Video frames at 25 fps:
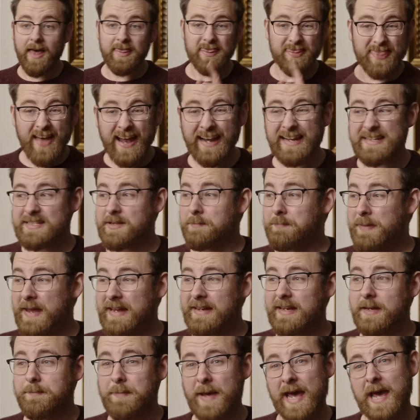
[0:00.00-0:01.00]
And that is a
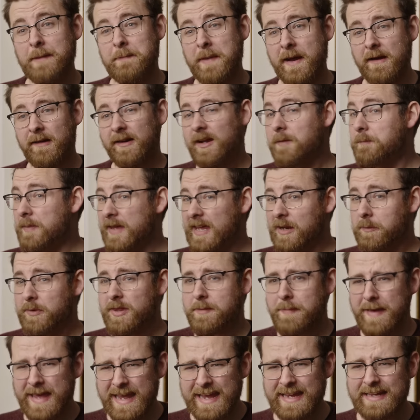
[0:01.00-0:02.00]
bearded bear bearing a beard with
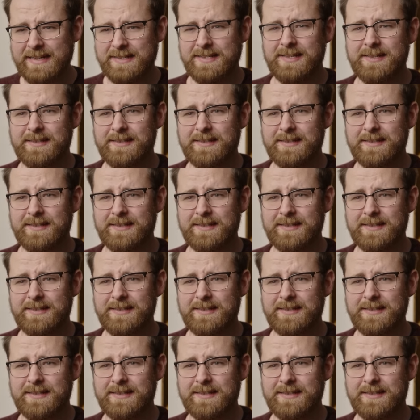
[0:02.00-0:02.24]
a beard.